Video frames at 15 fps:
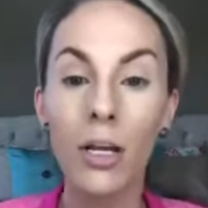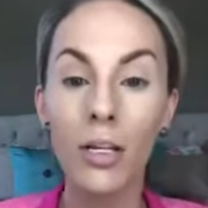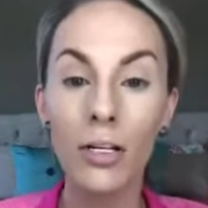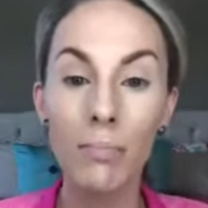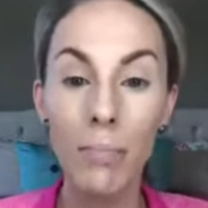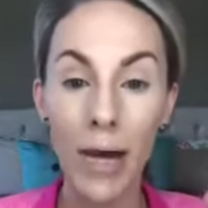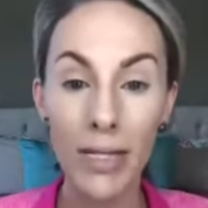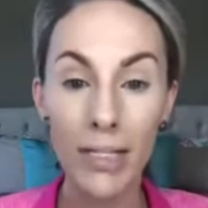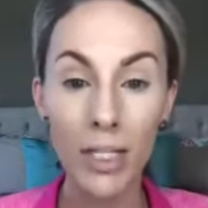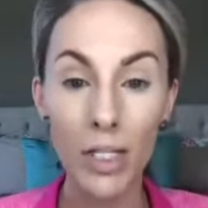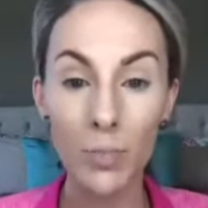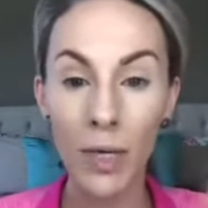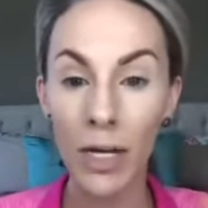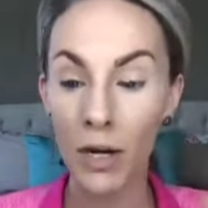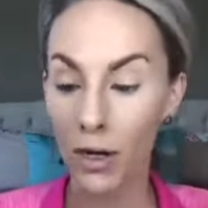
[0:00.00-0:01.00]
message
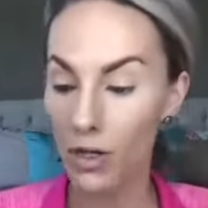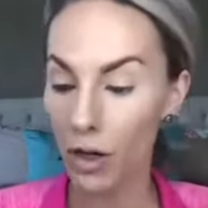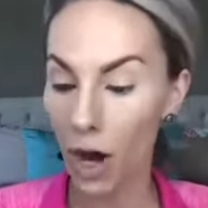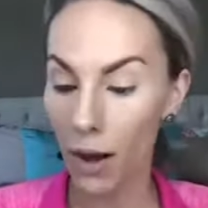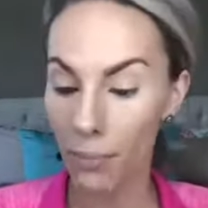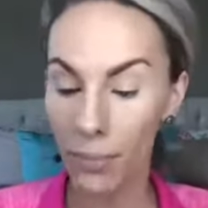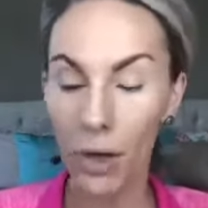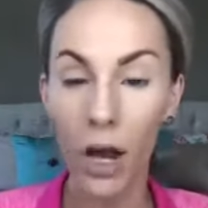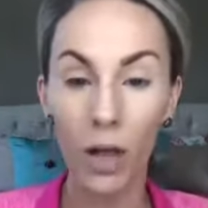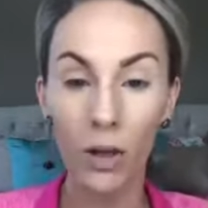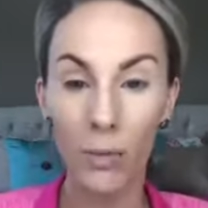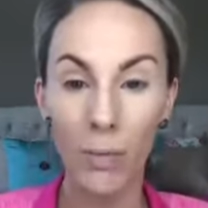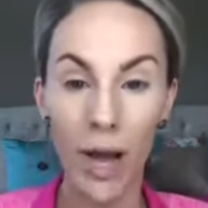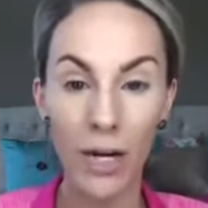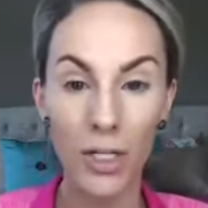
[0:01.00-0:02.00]
me or color
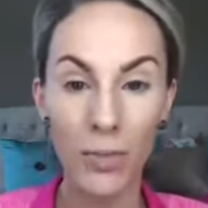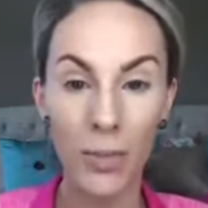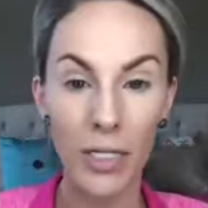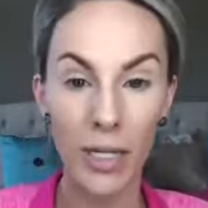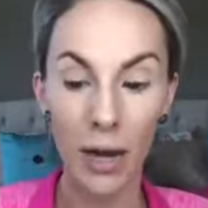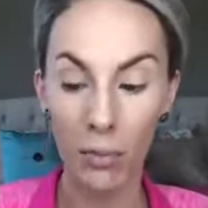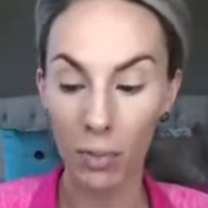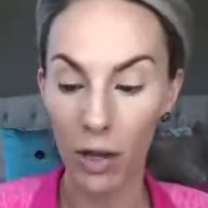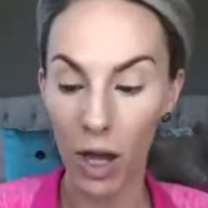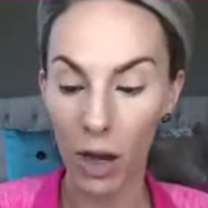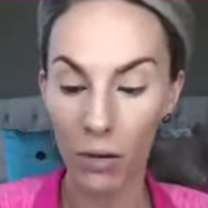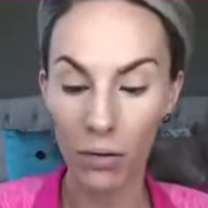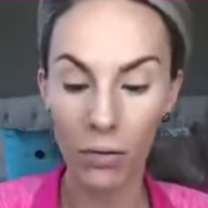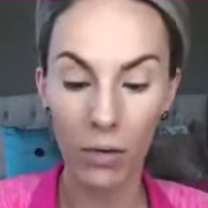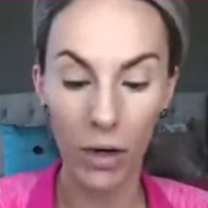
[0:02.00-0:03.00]
match me down below,